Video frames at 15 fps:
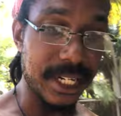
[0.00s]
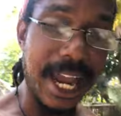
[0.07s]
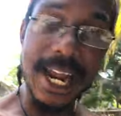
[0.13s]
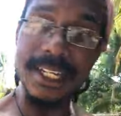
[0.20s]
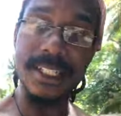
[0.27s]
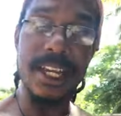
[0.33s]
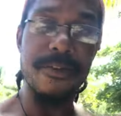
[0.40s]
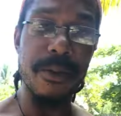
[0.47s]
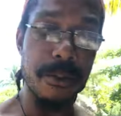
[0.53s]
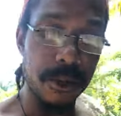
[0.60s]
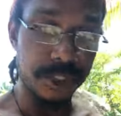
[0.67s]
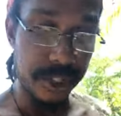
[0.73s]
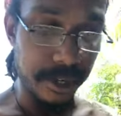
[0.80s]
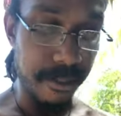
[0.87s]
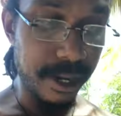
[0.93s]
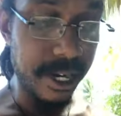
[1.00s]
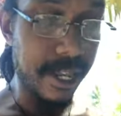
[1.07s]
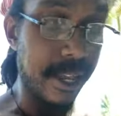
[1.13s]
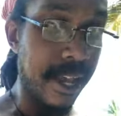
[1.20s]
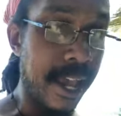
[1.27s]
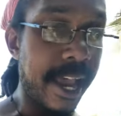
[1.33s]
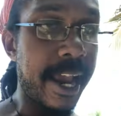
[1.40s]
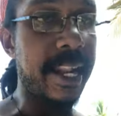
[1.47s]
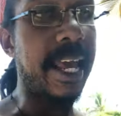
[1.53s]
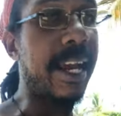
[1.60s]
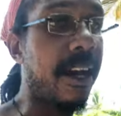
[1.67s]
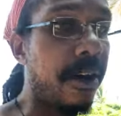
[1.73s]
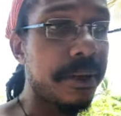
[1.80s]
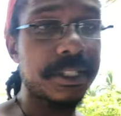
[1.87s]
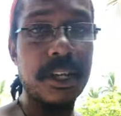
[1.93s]
and how to save the most of your money. And like
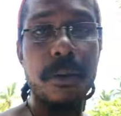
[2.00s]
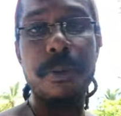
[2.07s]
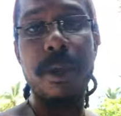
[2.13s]
I always tell